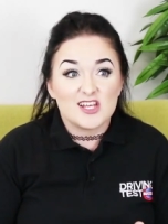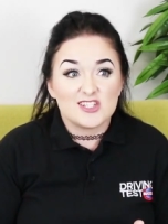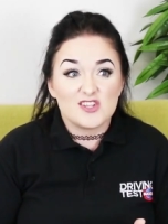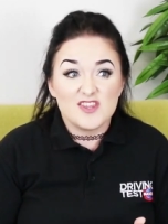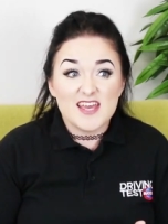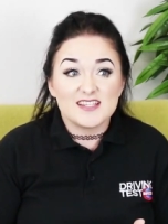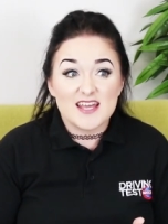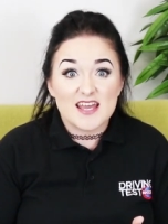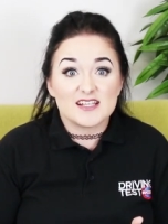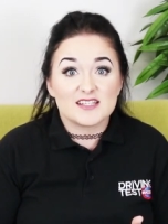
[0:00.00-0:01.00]
So this
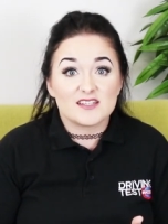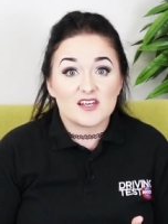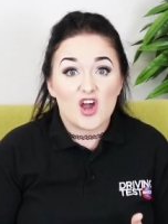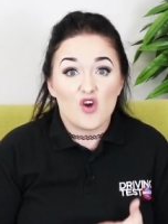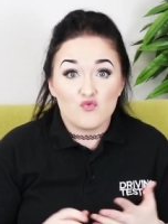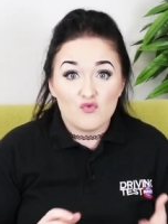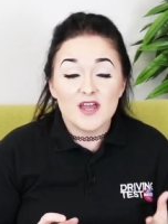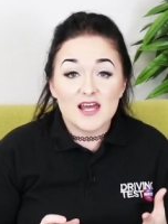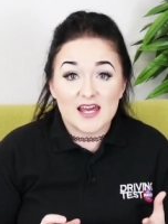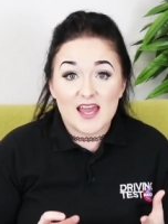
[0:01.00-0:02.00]
is a
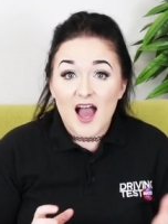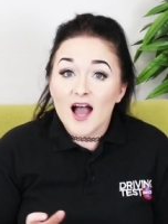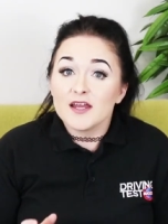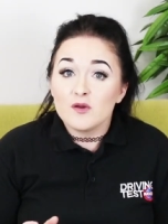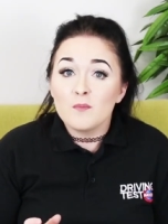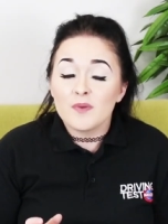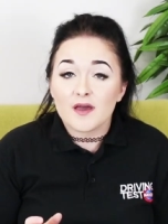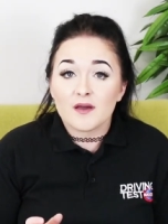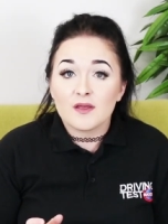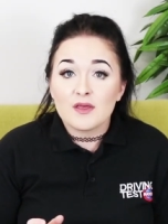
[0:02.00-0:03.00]
really high
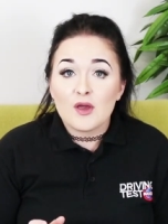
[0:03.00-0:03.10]
number,